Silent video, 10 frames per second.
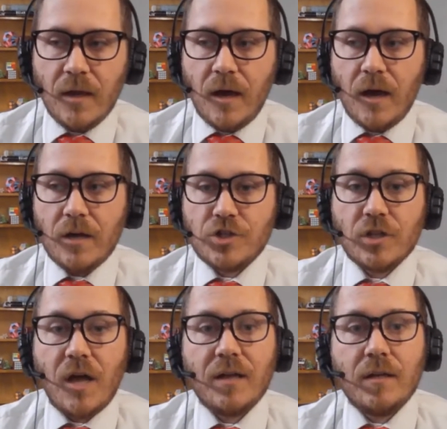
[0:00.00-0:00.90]
Uh,
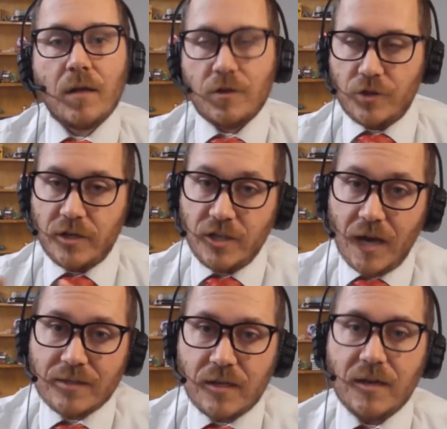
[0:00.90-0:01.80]
Shallan, uh, sorry,
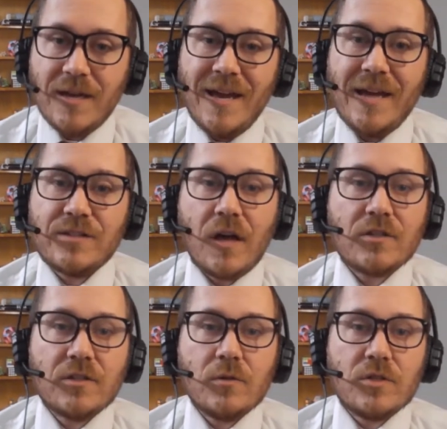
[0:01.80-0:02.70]
Jasnah has
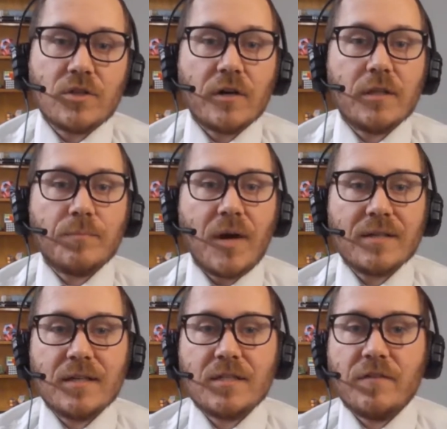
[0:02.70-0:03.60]
also started the
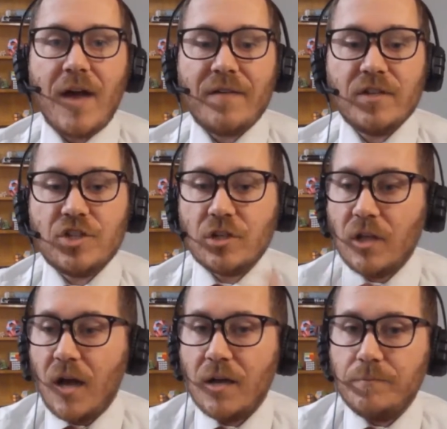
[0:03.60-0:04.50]
process of having
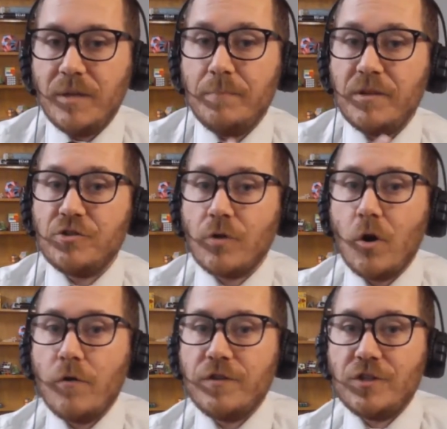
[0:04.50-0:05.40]
Shallan be
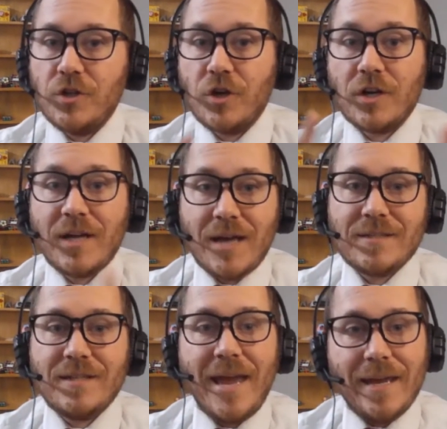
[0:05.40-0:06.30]
betrothed to her
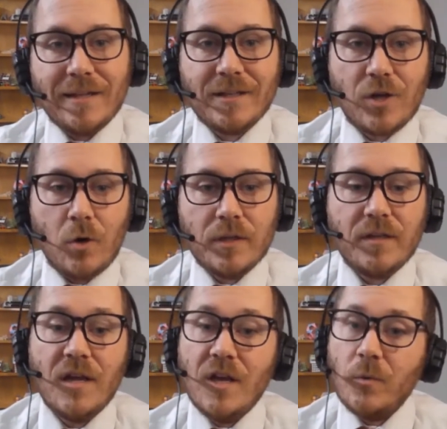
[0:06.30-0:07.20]
cousin Adolin
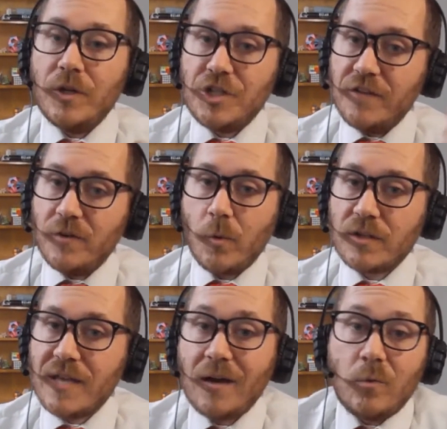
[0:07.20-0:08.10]
Kholin, which, if it
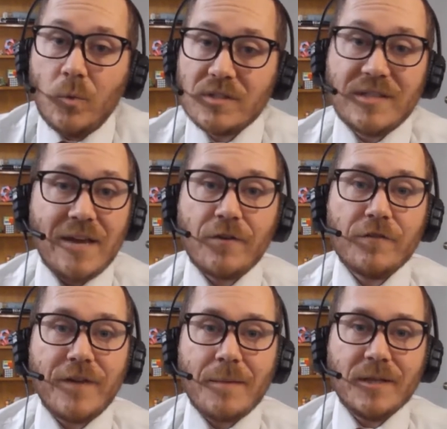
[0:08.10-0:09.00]
works out, will save
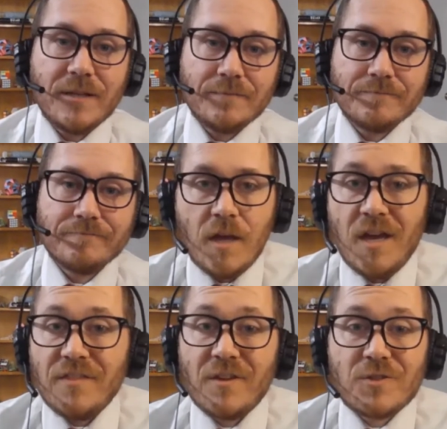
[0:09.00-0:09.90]
her family.
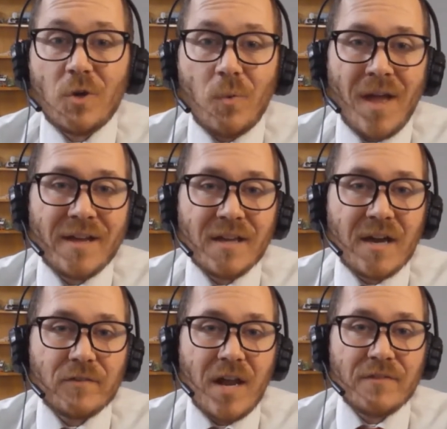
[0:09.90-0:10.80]
There's no way I can
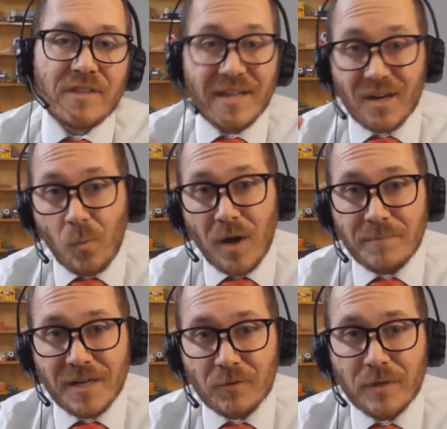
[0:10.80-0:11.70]
cover everything in a
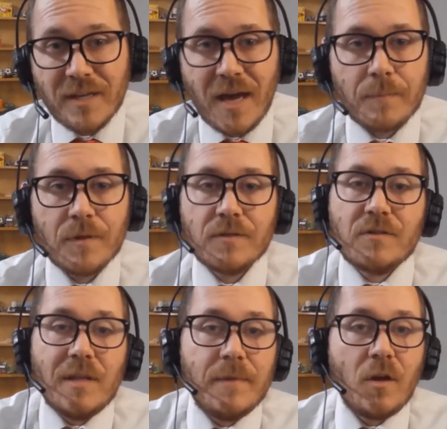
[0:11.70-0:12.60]
one-minute recap,
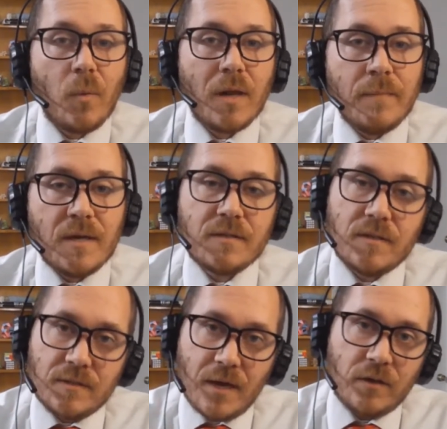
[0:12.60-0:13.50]
so let me know what I
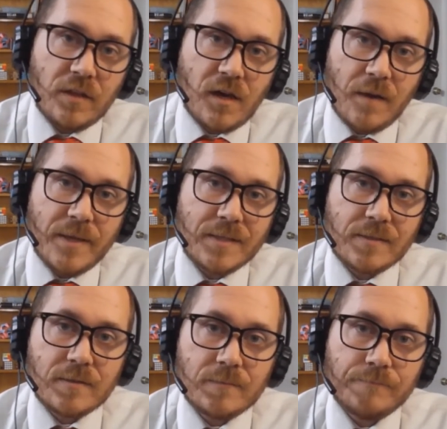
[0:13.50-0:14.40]
missed down in the
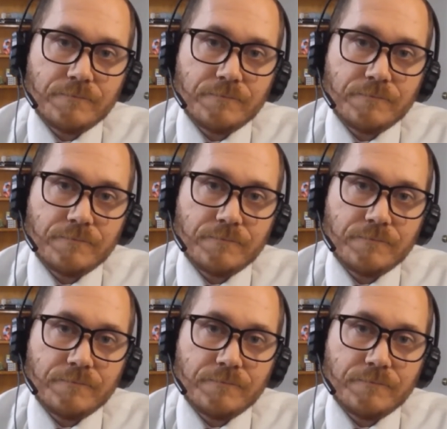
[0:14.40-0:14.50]
comments.